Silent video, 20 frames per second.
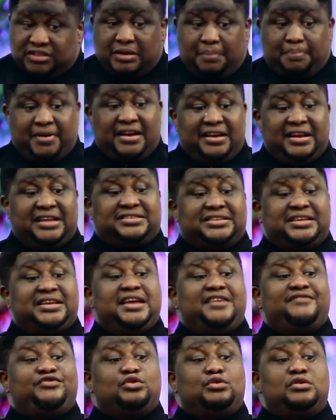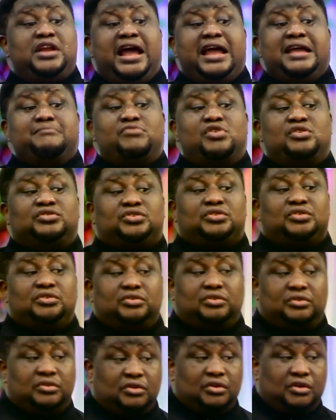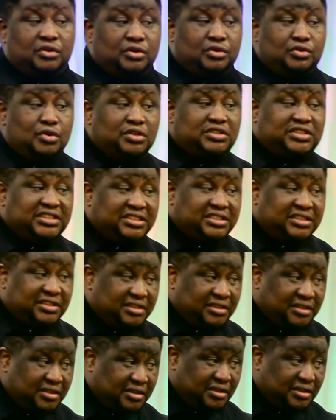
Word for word: the pregnancy gave you nine months notice.